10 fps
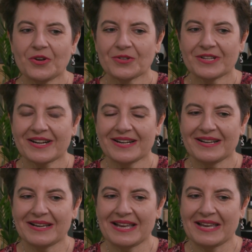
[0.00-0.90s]
know, there are
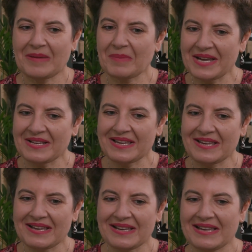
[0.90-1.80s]
uh,
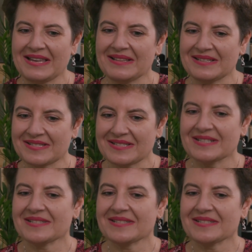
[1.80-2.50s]
many industry